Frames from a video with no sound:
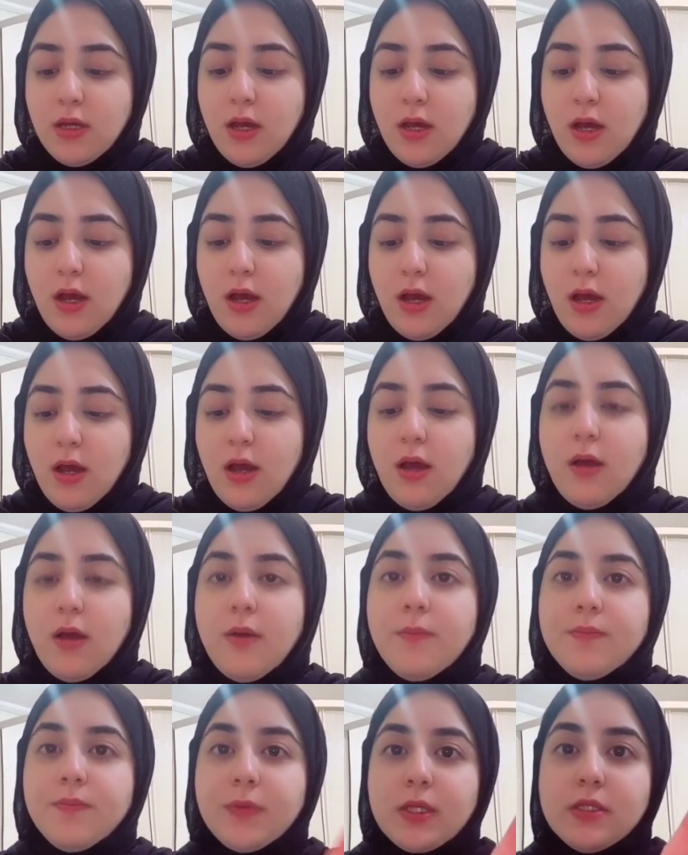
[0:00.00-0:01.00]

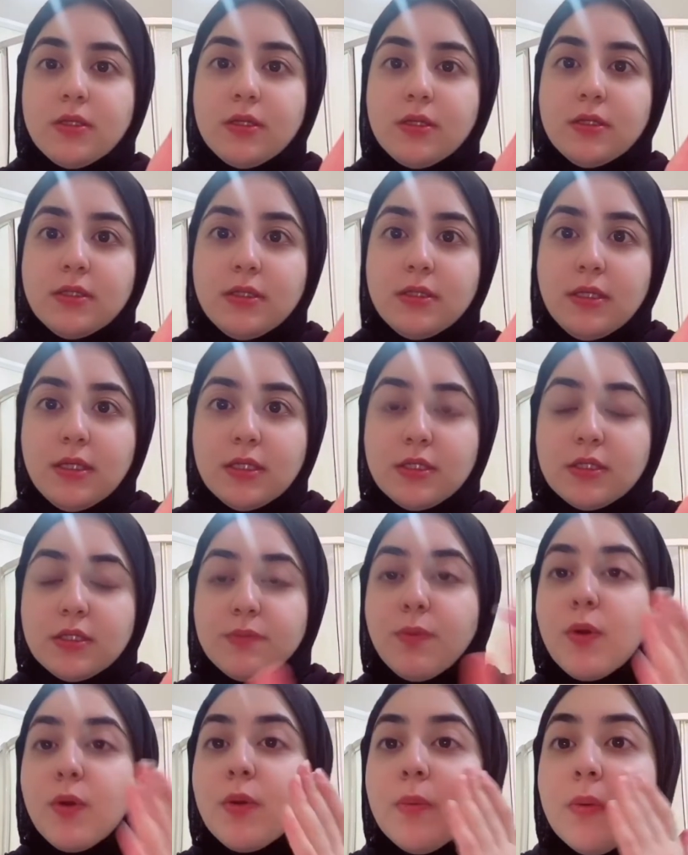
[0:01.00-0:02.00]
as you can see,
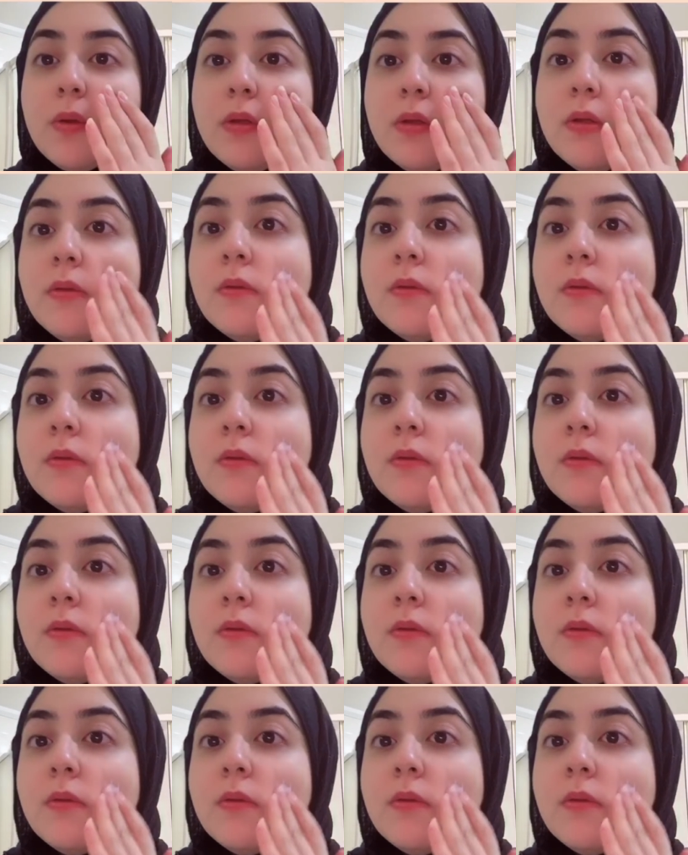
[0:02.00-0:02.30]
it's purple,